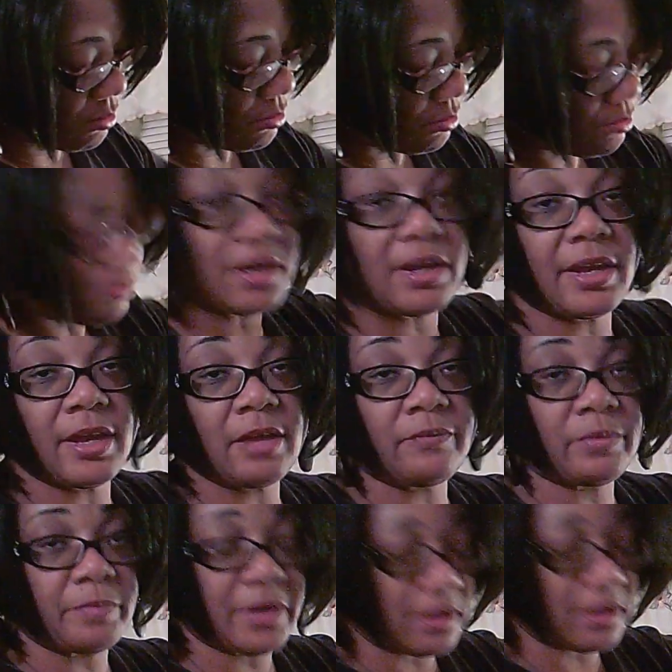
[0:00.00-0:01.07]
About a
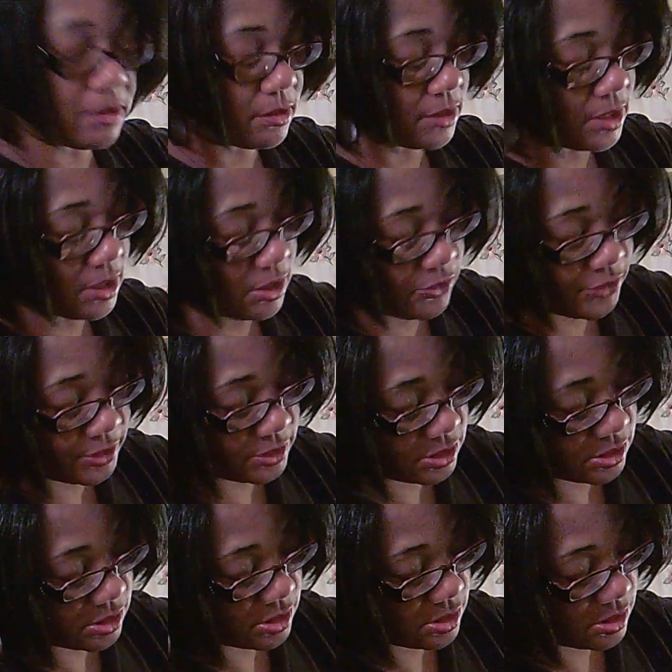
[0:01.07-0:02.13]
half a bag of
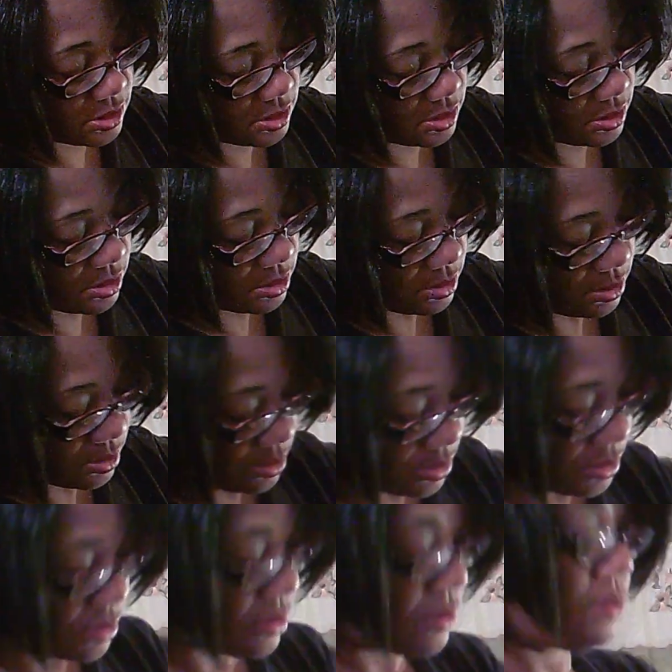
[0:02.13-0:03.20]
carrots.
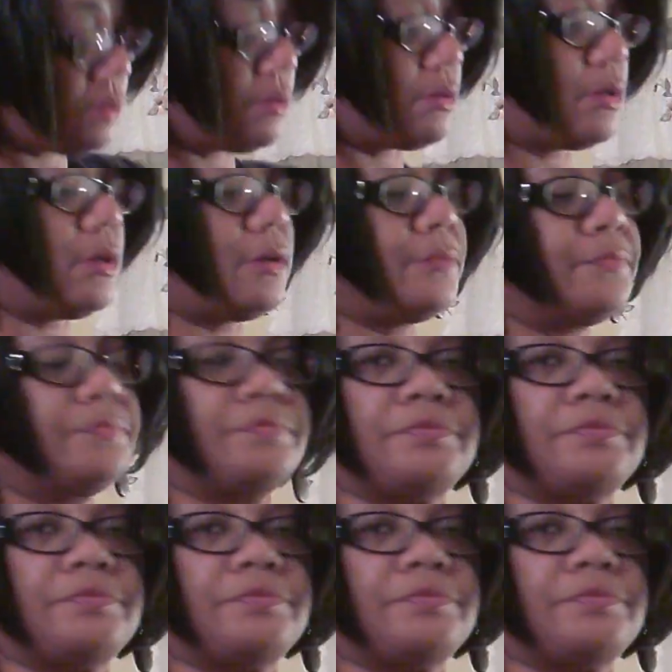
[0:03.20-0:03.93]
Okay?